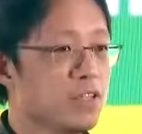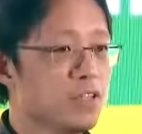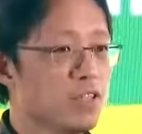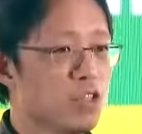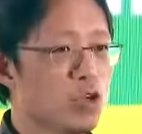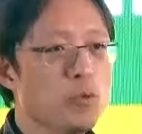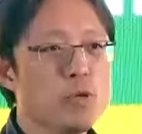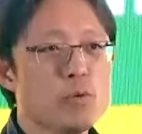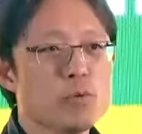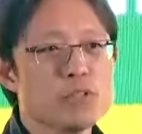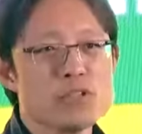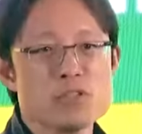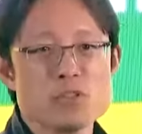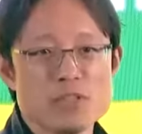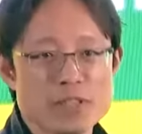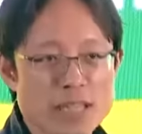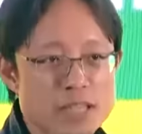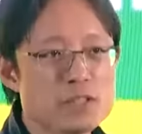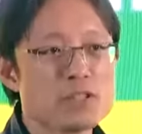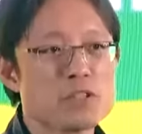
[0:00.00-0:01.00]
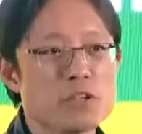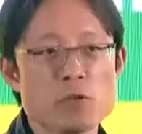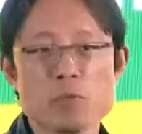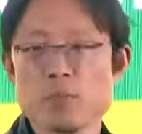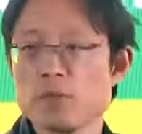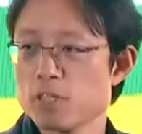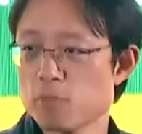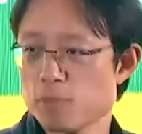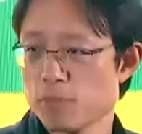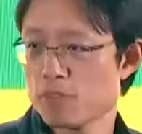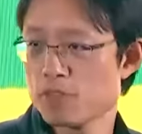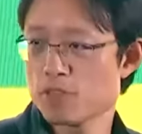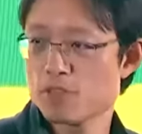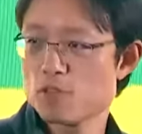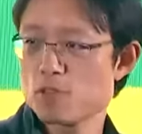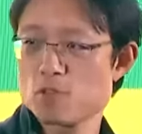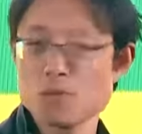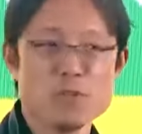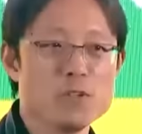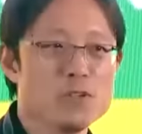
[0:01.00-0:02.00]
Nobody wants to necessarily build a business
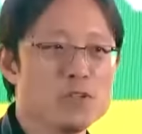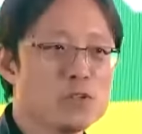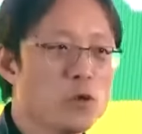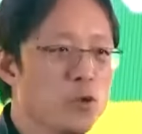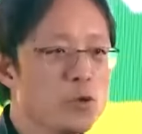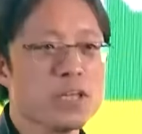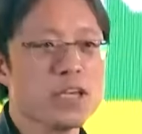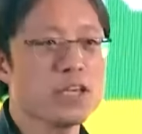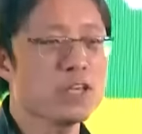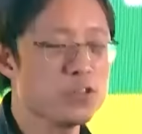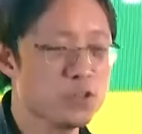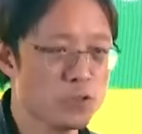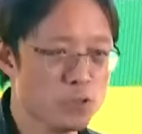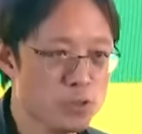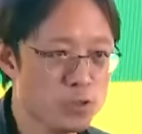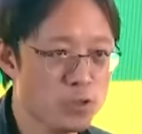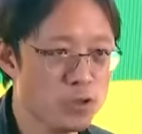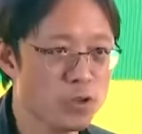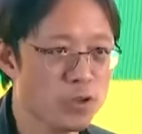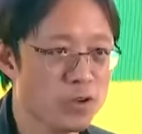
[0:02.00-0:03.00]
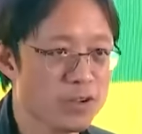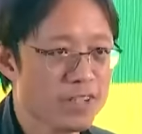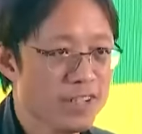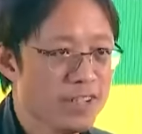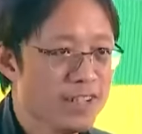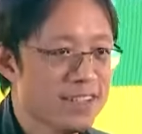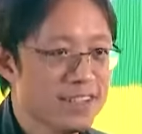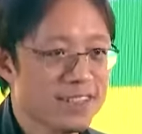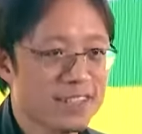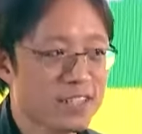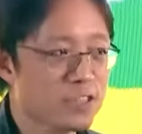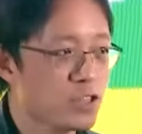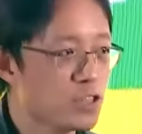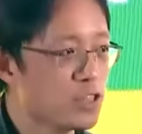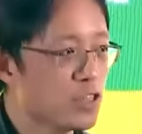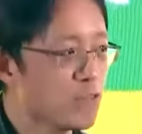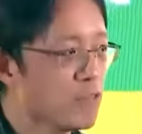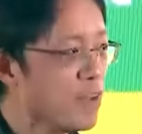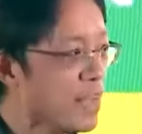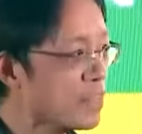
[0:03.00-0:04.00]
to turn that into a unicorn. That's
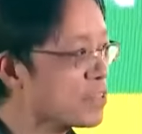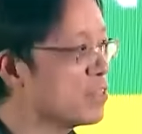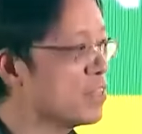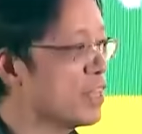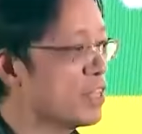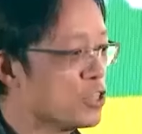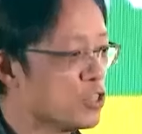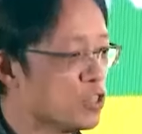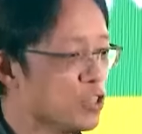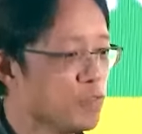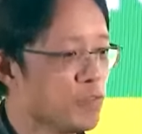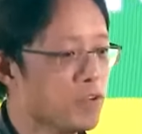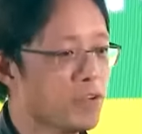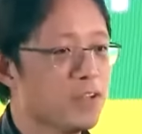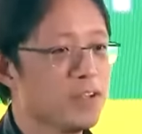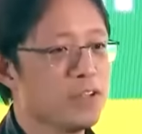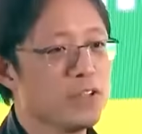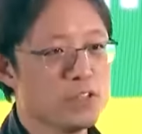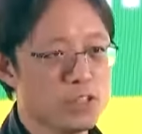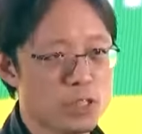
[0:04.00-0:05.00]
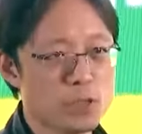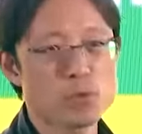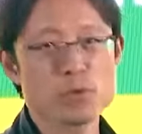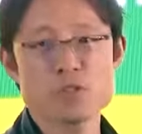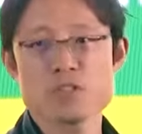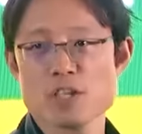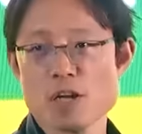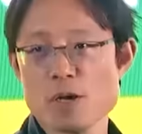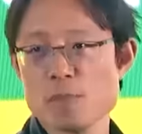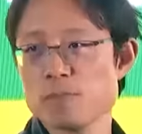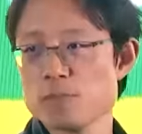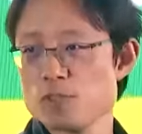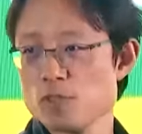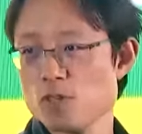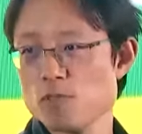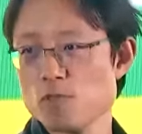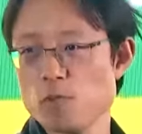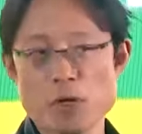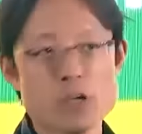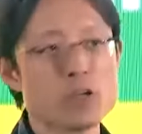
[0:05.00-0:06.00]
just the fascination of a zero-sum, sort
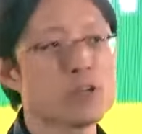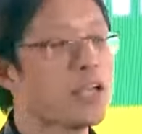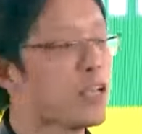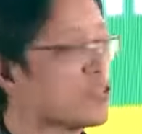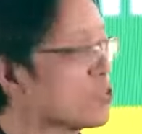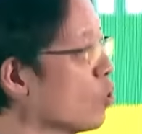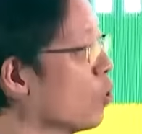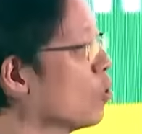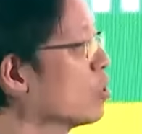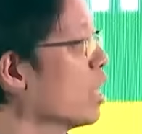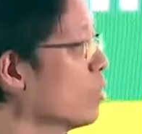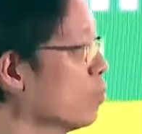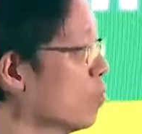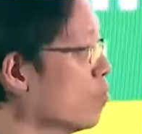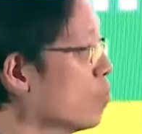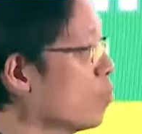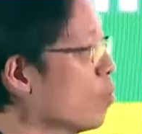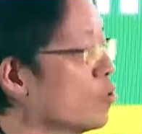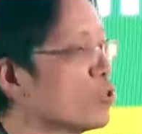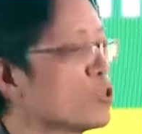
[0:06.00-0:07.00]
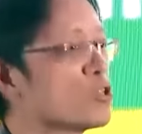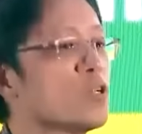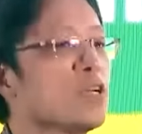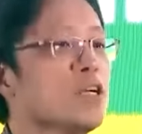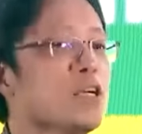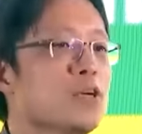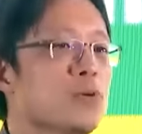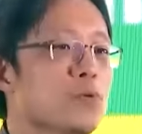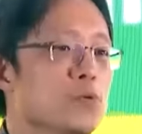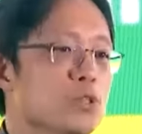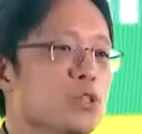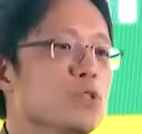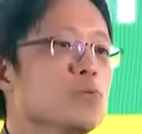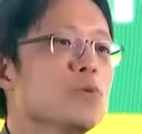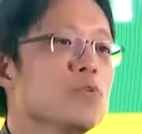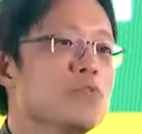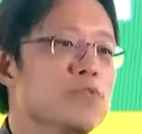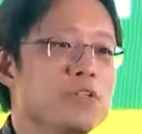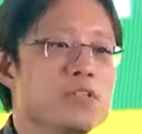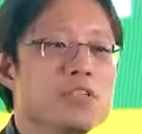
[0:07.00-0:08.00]
of winner-takes-all type of approach, which is
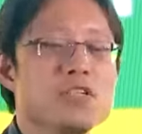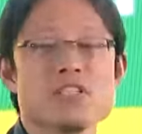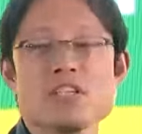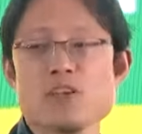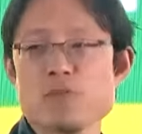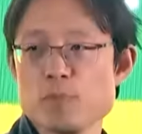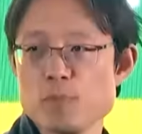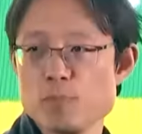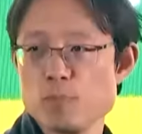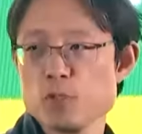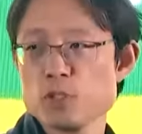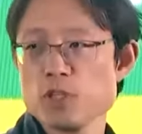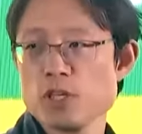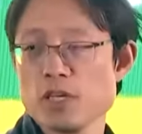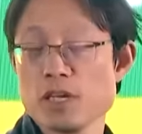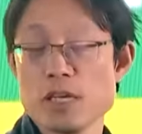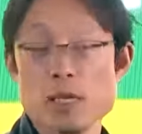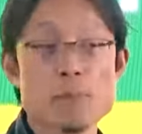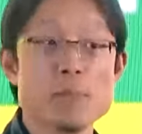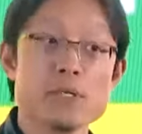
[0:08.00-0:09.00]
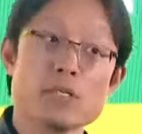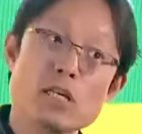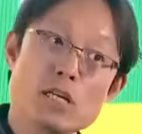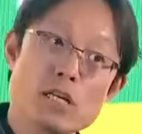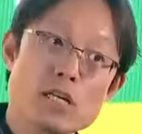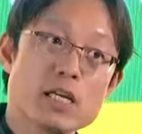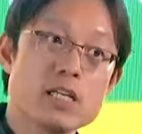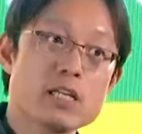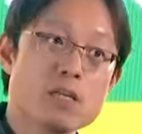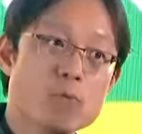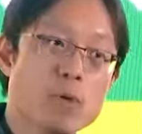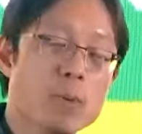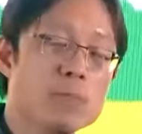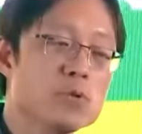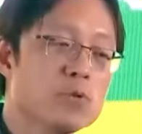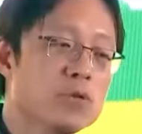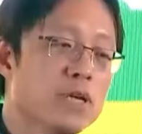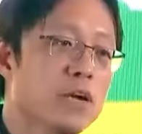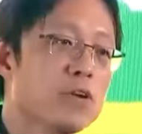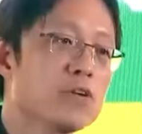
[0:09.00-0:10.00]
what VCs have been pushing, particularly in the
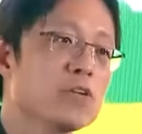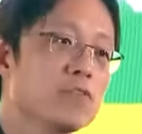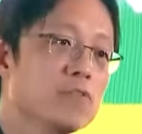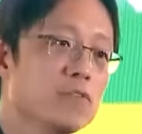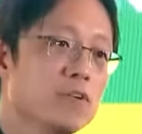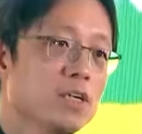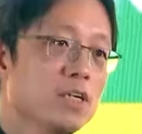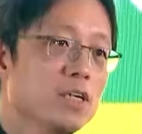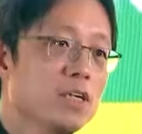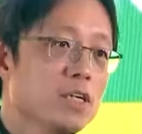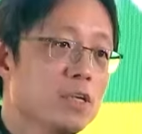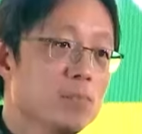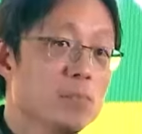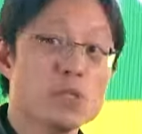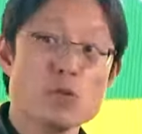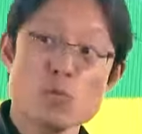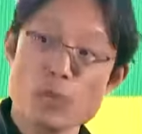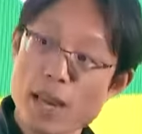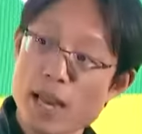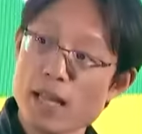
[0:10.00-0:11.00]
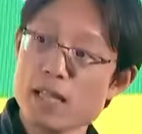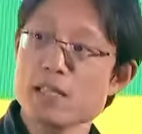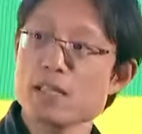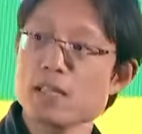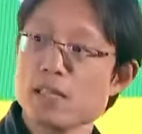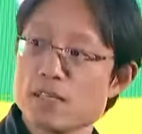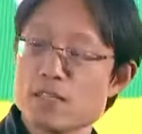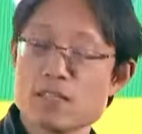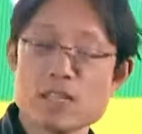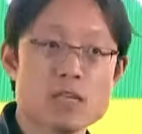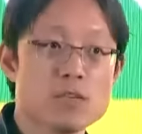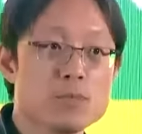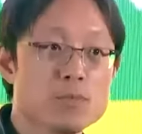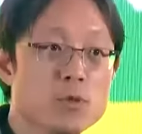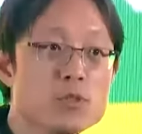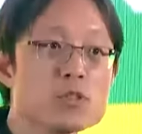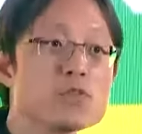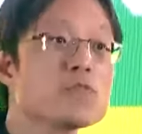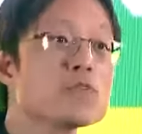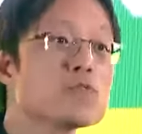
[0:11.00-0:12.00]
Web2 narrative. But the reality is that
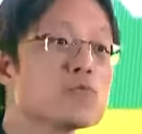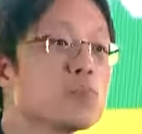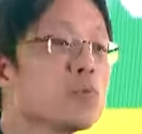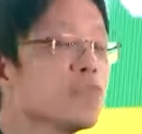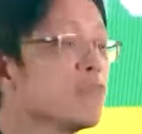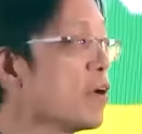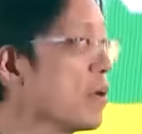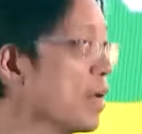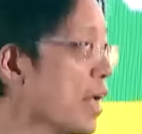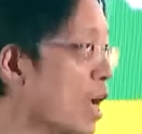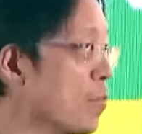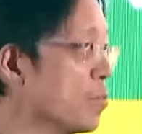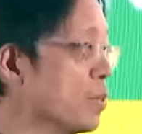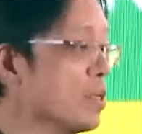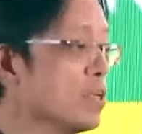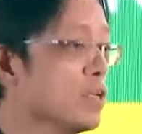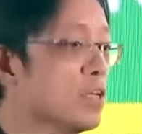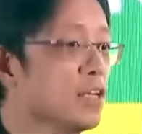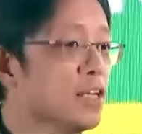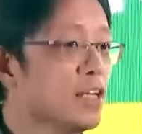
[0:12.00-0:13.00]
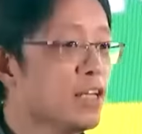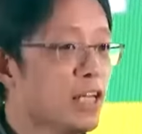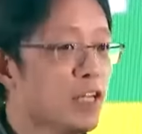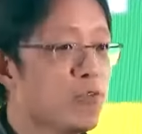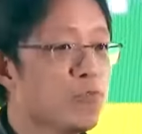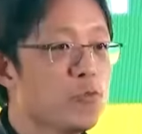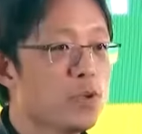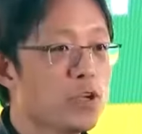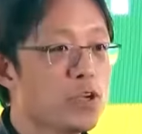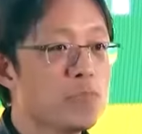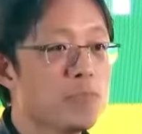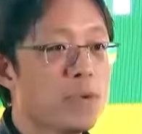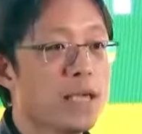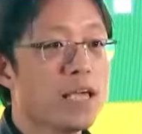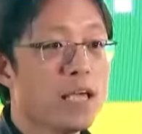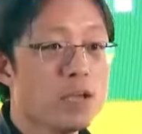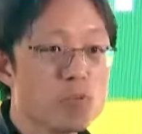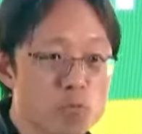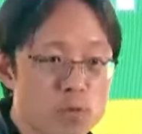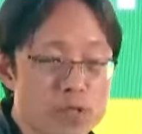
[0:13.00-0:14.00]
most of us would be very happy if we can make
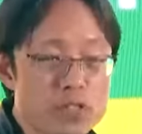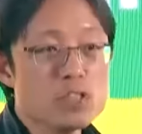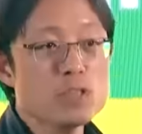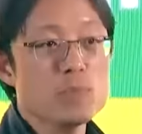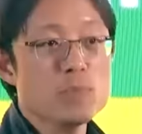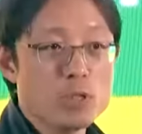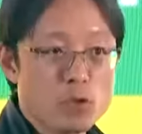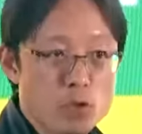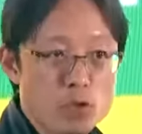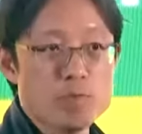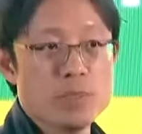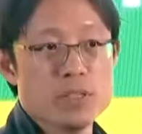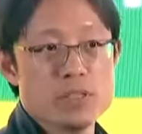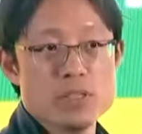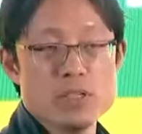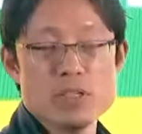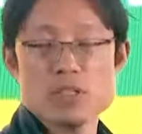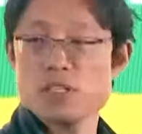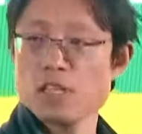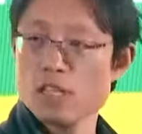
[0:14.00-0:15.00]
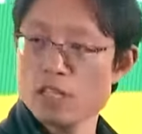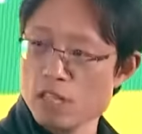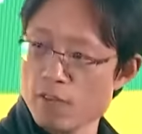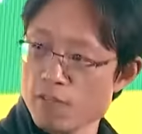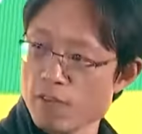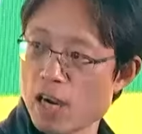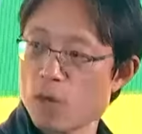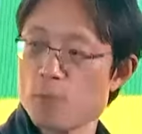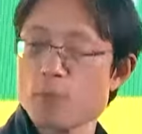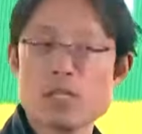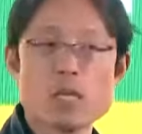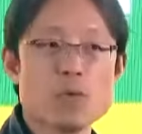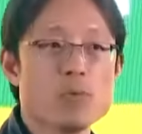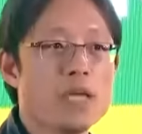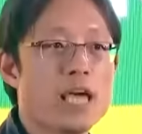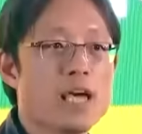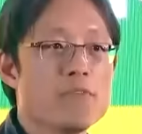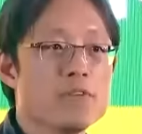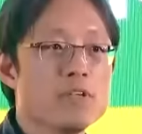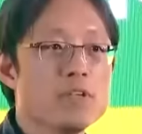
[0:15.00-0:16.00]
a reasonably good business in the environment that we
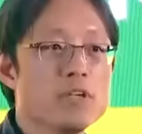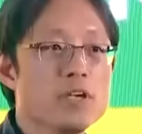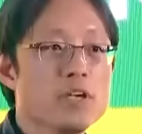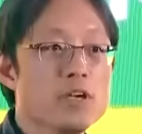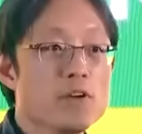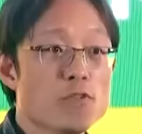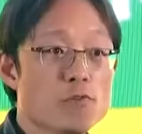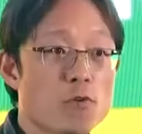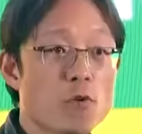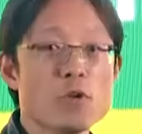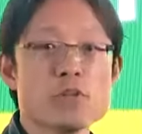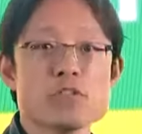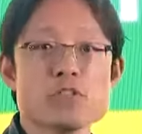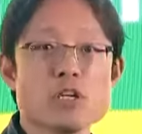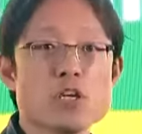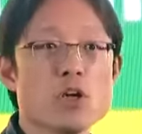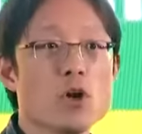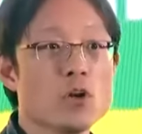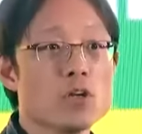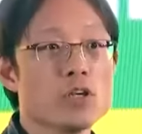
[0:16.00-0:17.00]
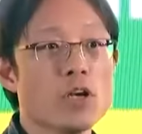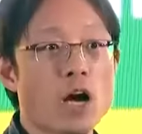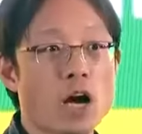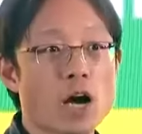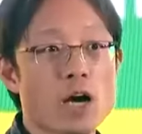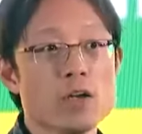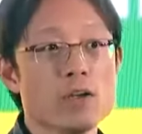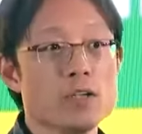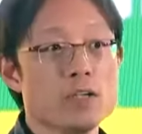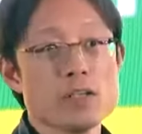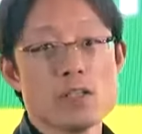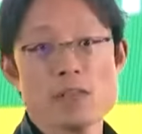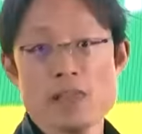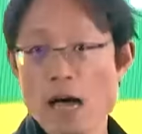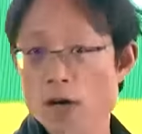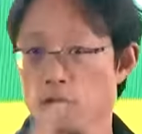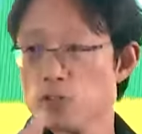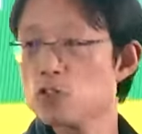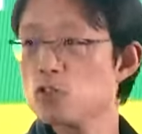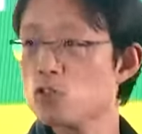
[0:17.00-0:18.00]
have in, focusing on our
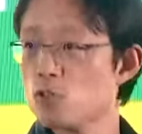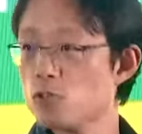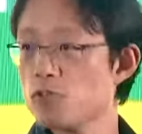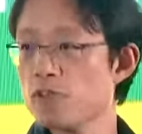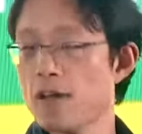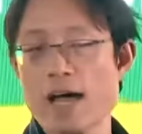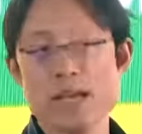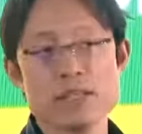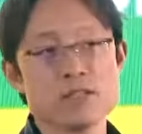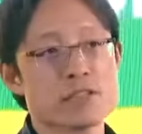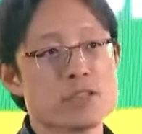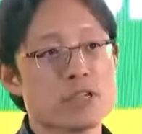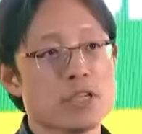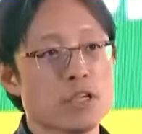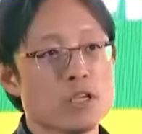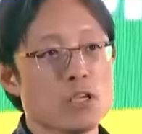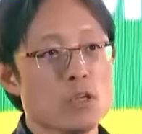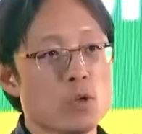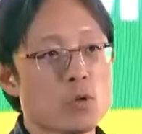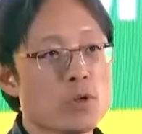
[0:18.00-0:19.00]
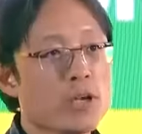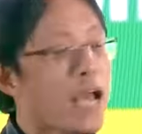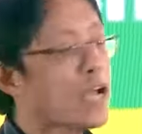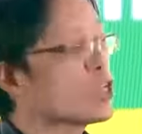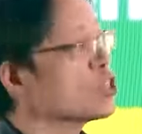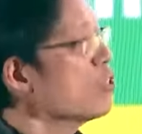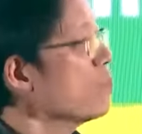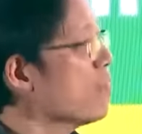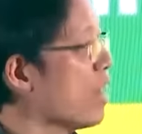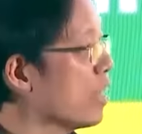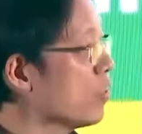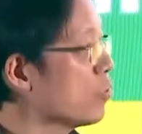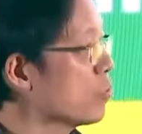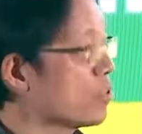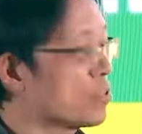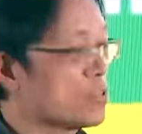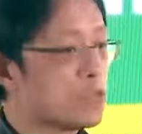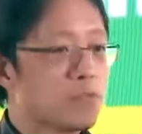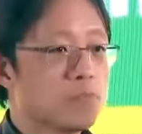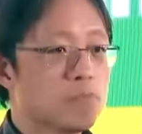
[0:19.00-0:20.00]
1,000 true fans who can actually value
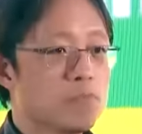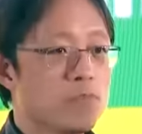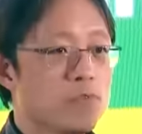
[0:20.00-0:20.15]
us.